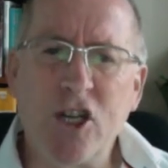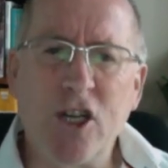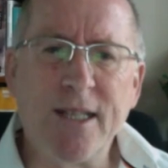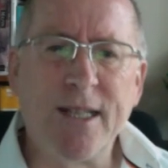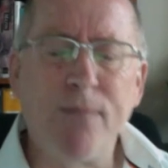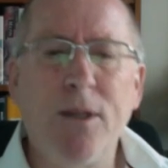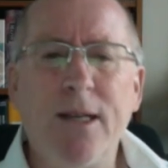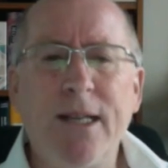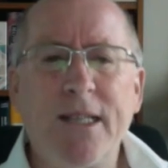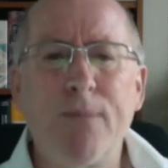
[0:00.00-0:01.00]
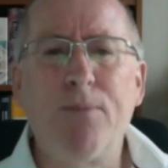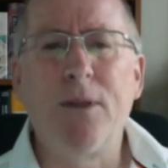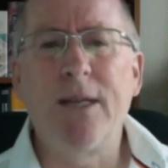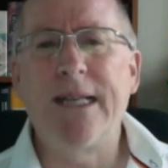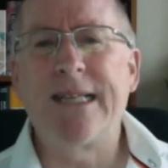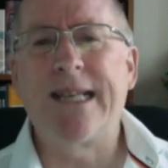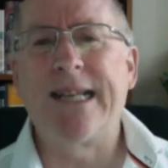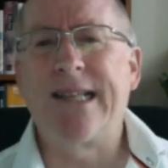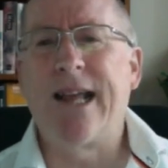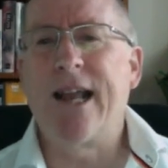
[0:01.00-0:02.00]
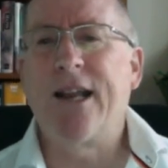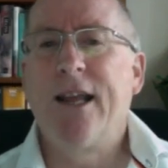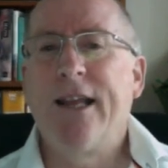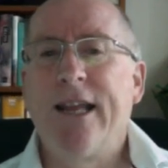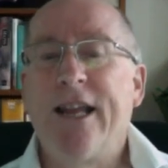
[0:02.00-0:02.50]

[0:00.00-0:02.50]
is simple. It's simple in the sense that it